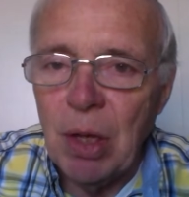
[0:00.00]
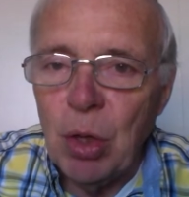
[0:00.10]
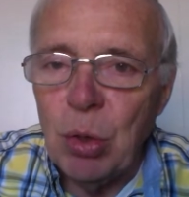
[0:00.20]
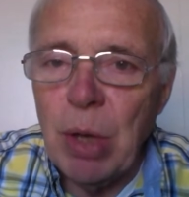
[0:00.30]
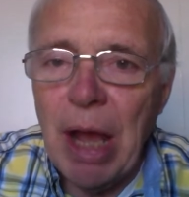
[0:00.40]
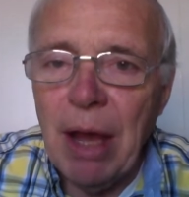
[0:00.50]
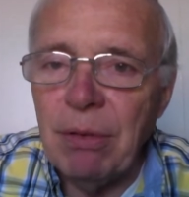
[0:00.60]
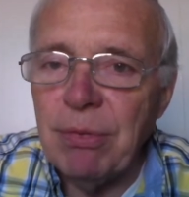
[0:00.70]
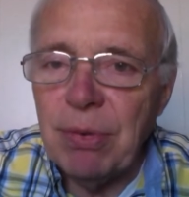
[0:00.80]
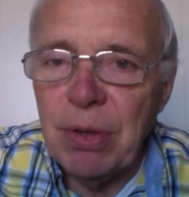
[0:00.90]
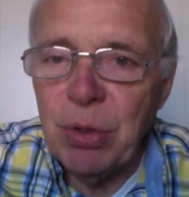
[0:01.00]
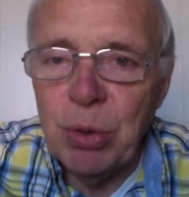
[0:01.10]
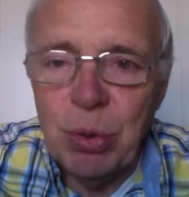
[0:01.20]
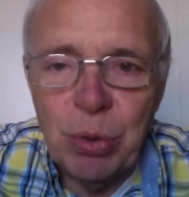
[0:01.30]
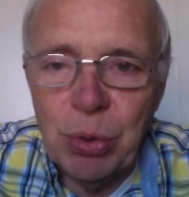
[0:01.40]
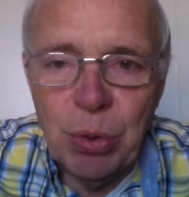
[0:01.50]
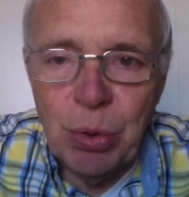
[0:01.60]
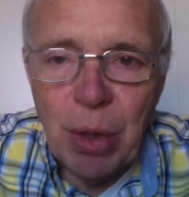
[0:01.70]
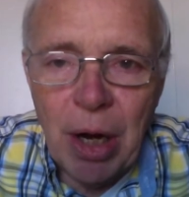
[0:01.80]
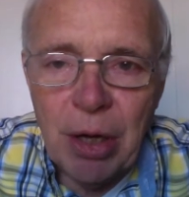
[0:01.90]
who have who
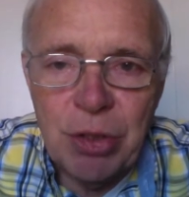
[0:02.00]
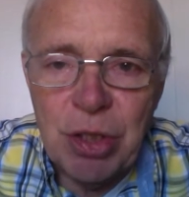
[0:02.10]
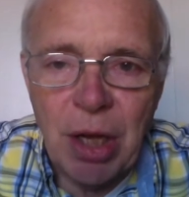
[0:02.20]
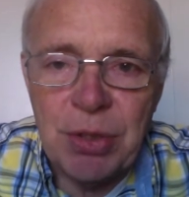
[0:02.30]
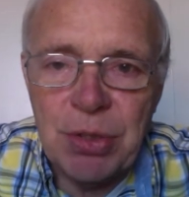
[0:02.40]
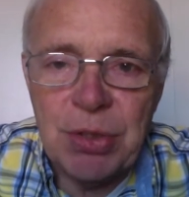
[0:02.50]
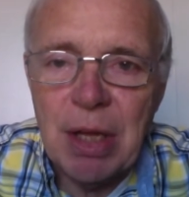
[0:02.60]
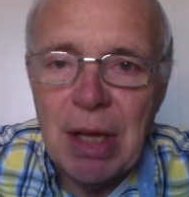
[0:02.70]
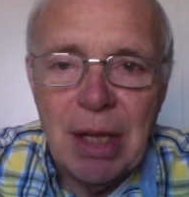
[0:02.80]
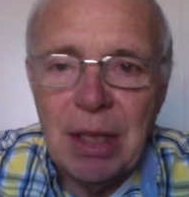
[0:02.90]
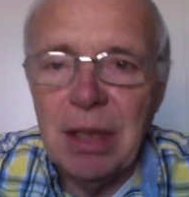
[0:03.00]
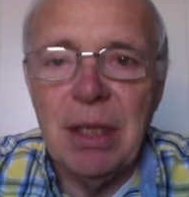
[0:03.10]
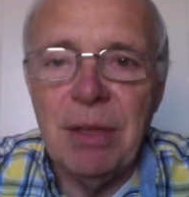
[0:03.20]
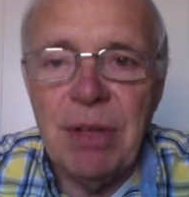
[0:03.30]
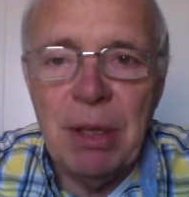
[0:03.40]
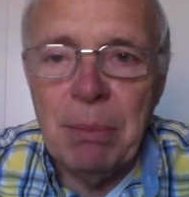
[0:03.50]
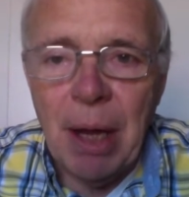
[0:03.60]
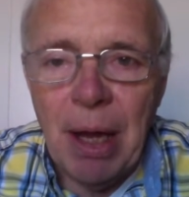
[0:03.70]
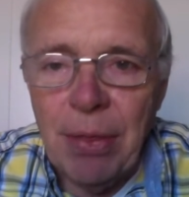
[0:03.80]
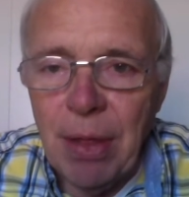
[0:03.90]
who are just living
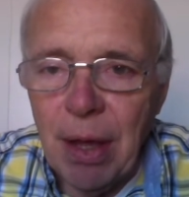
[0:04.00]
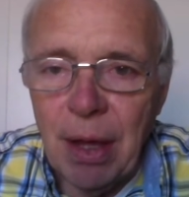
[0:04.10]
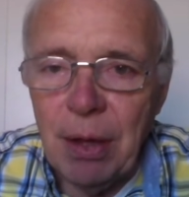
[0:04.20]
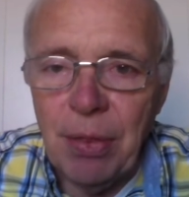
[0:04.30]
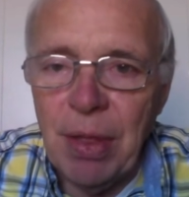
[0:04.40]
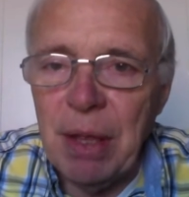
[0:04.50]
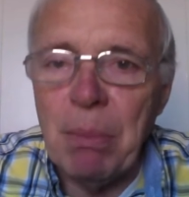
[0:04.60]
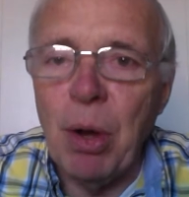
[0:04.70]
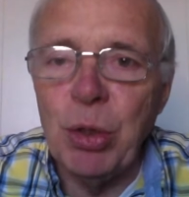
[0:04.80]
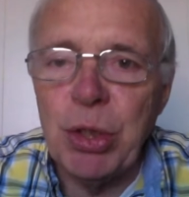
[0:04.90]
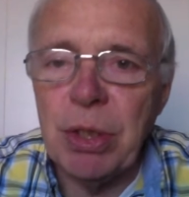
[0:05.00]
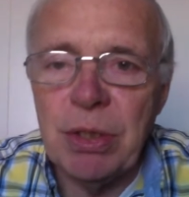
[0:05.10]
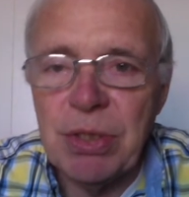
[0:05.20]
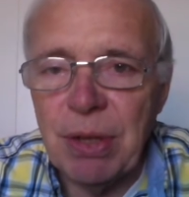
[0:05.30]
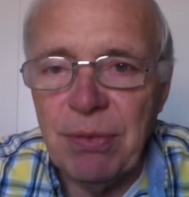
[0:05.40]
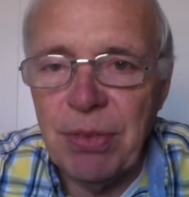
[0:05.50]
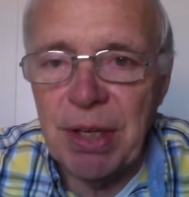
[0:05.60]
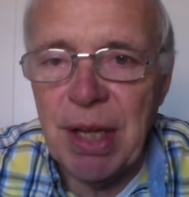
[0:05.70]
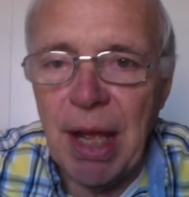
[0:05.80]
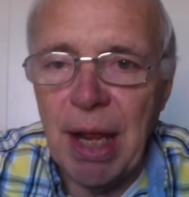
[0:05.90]
by the the emotions of the
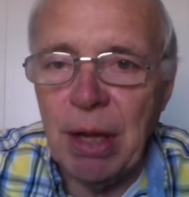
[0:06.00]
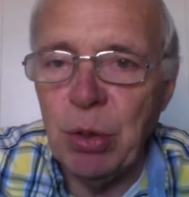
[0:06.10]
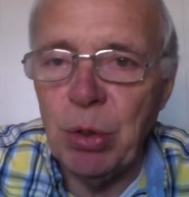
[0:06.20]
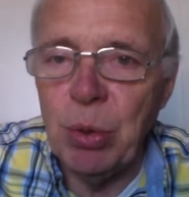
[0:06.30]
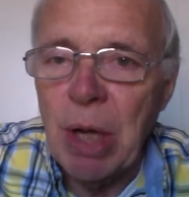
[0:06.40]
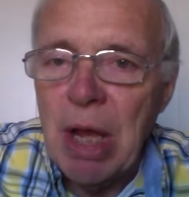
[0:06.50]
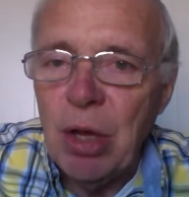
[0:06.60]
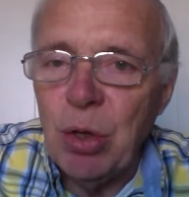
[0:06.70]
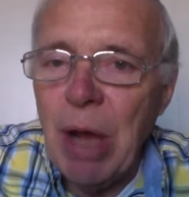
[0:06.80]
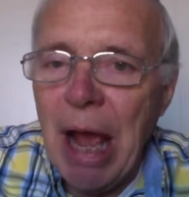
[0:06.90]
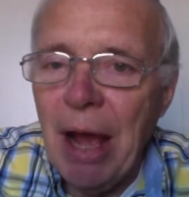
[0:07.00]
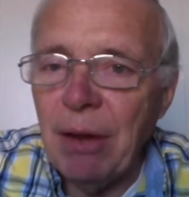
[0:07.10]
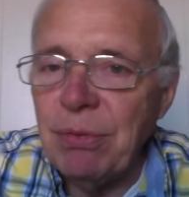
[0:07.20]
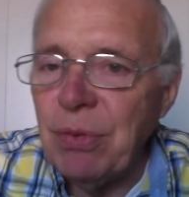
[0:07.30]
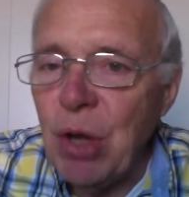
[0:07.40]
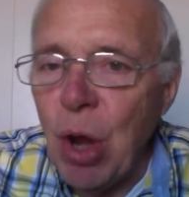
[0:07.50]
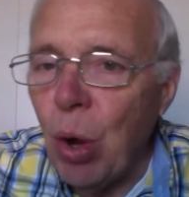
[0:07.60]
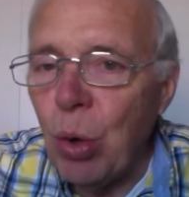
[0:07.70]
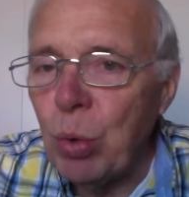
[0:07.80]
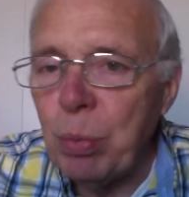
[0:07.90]
day, who who have
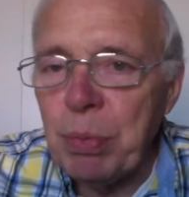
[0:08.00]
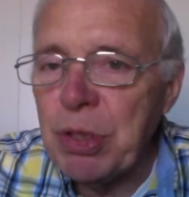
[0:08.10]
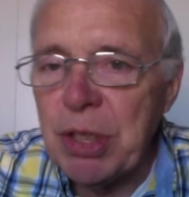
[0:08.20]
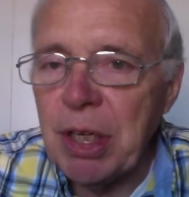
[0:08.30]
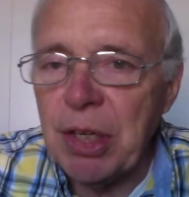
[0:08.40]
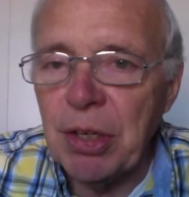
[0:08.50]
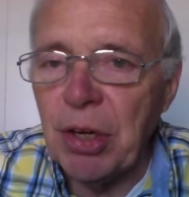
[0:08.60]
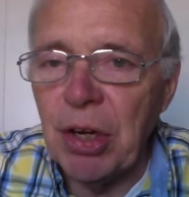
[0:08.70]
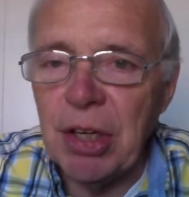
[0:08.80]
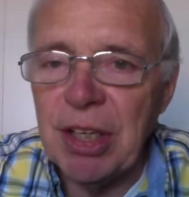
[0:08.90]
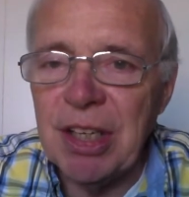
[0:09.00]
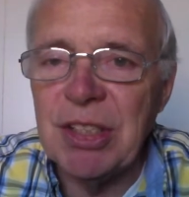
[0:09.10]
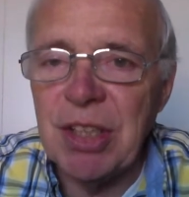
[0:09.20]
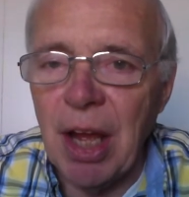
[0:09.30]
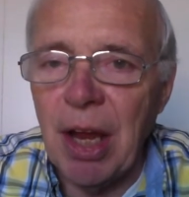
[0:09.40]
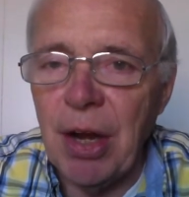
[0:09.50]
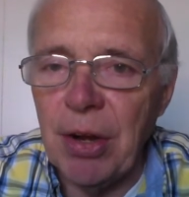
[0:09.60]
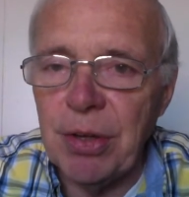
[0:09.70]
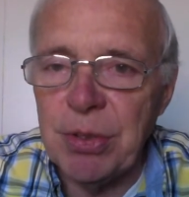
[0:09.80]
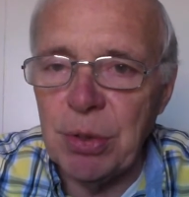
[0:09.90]
no particular
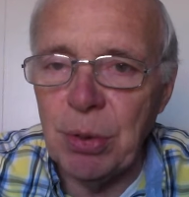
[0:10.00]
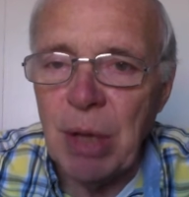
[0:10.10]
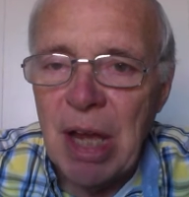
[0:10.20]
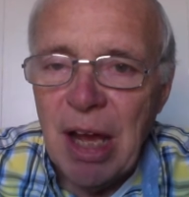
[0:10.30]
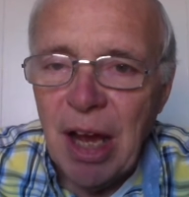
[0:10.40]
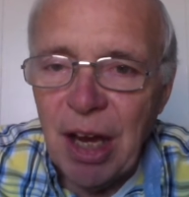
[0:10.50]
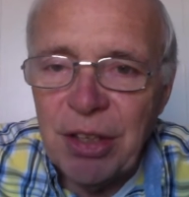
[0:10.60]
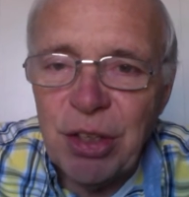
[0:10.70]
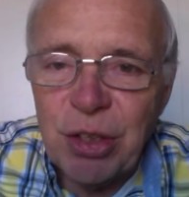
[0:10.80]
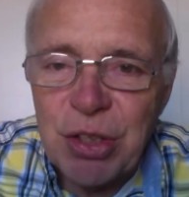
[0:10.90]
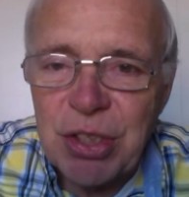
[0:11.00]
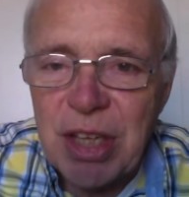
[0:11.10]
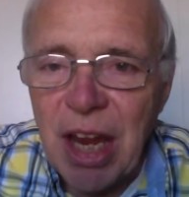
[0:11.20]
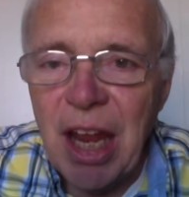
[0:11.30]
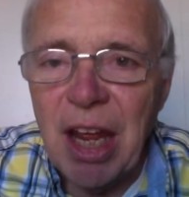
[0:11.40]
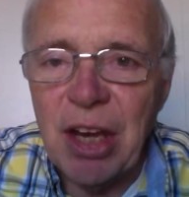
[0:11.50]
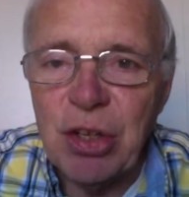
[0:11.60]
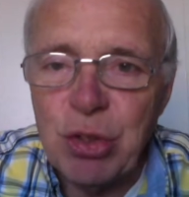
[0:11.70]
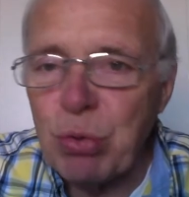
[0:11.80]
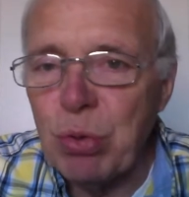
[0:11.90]
desire to
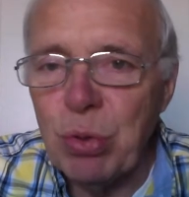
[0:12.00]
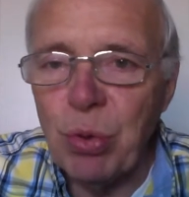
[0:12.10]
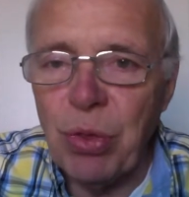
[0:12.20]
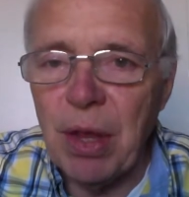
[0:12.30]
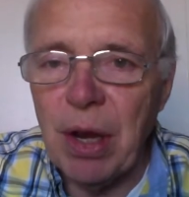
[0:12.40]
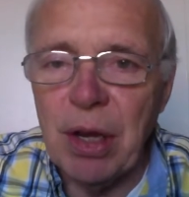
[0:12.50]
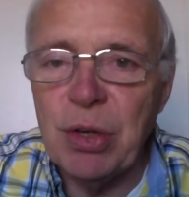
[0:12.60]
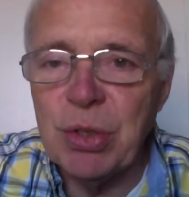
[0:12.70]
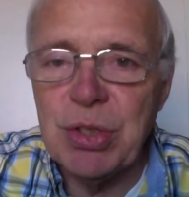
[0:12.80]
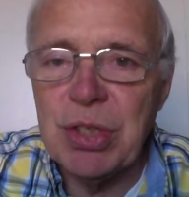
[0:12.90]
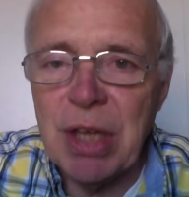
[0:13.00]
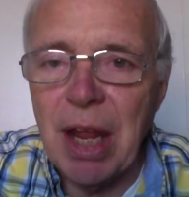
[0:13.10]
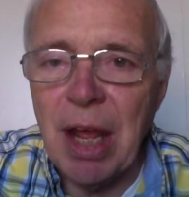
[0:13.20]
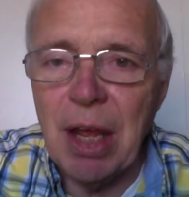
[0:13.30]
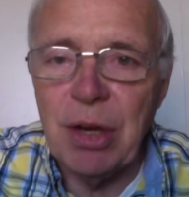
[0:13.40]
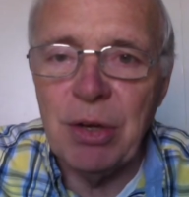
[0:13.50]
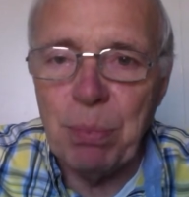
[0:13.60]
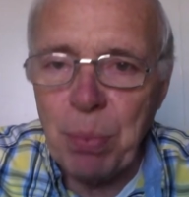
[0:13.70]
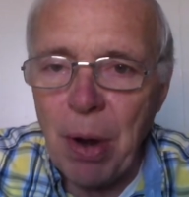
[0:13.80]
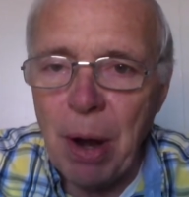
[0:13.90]
understand truth and understand
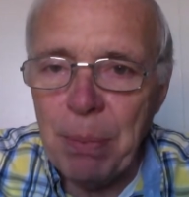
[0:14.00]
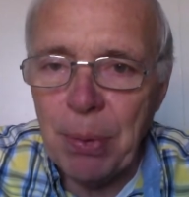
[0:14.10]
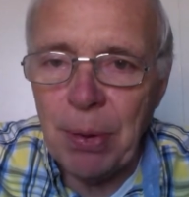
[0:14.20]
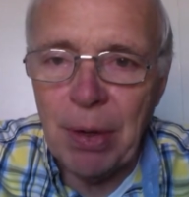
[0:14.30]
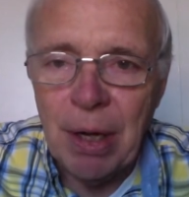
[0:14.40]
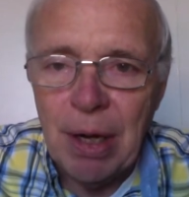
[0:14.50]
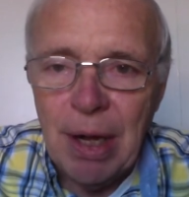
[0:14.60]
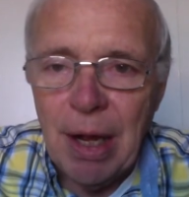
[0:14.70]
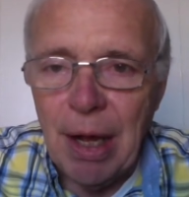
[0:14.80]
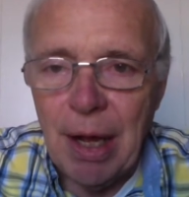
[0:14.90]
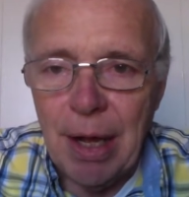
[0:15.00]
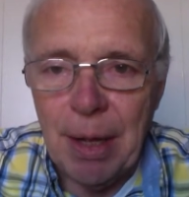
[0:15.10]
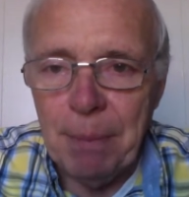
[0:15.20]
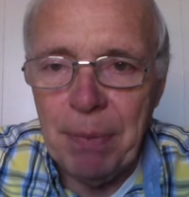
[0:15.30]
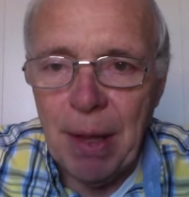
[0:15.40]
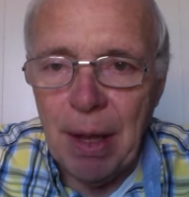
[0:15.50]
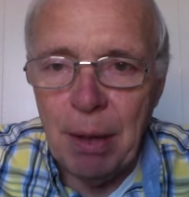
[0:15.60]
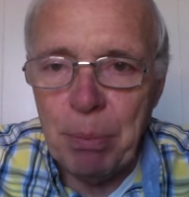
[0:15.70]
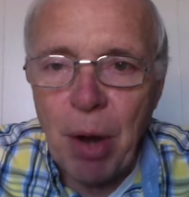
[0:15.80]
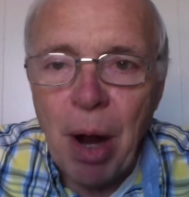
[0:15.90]
proper um,
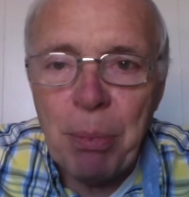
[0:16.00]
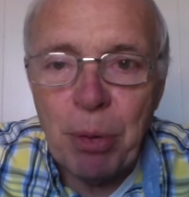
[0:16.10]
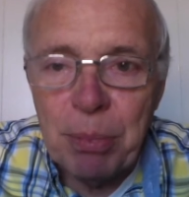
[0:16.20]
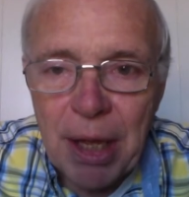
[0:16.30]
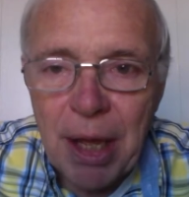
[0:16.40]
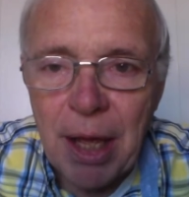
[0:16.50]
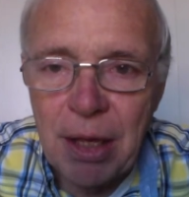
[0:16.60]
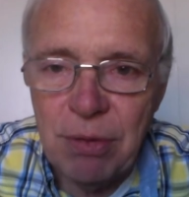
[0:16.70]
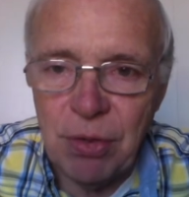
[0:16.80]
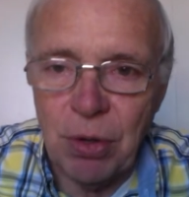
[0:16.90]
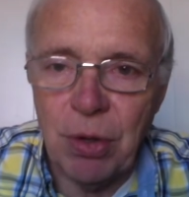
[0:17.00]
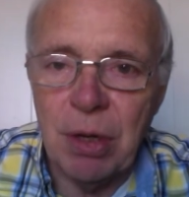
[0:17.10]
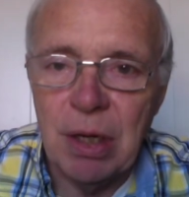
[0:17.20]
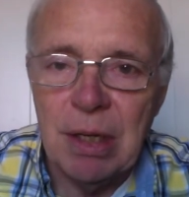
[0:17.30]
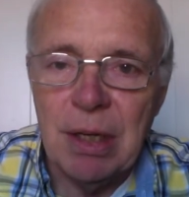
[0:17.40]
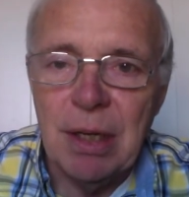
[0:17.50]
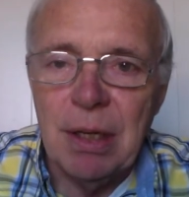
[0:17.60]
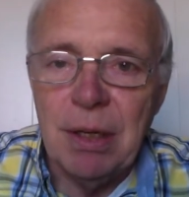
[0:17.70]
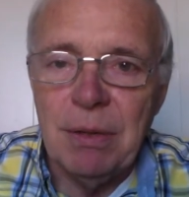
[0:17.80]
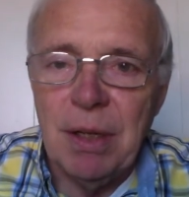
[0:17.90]
uh, proper behavior.
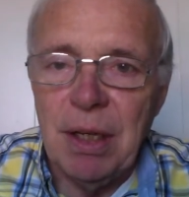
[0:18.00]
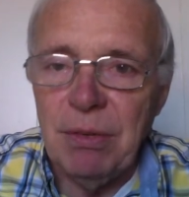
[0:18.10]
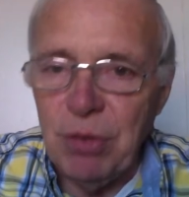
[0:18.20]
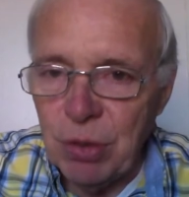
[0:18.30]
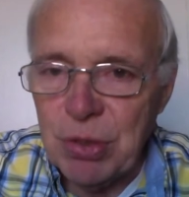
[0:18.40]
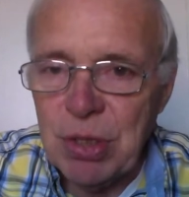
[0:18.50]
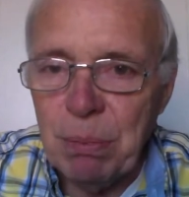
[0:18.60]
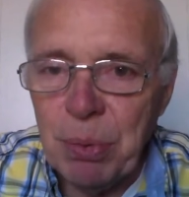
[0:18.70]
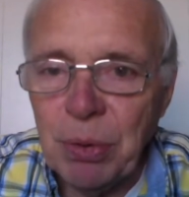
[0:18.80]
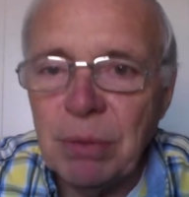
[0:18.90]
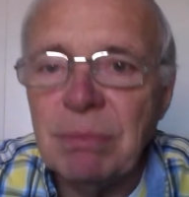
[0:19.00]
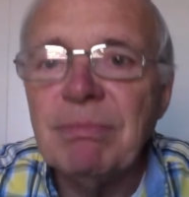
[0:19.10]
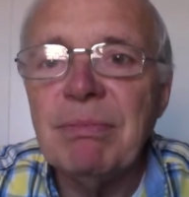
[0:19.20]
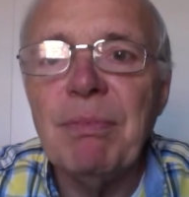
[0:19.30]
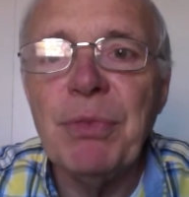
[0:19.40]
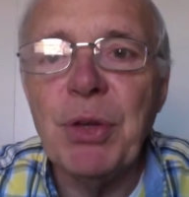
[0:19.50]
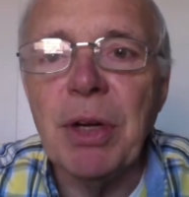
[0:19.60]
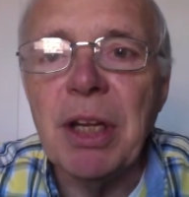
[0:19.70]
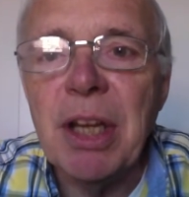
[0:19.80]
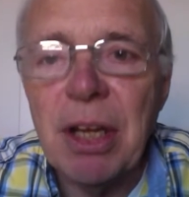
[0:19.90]
If you're simple, Darn
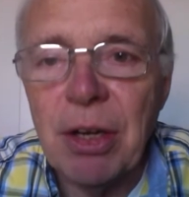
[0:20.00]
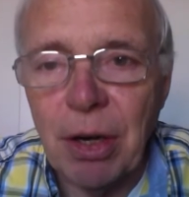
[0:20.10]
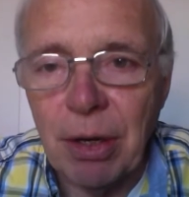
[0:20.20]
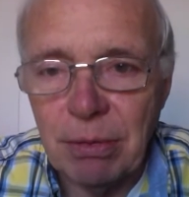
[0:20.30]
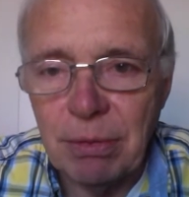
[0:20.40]
in here,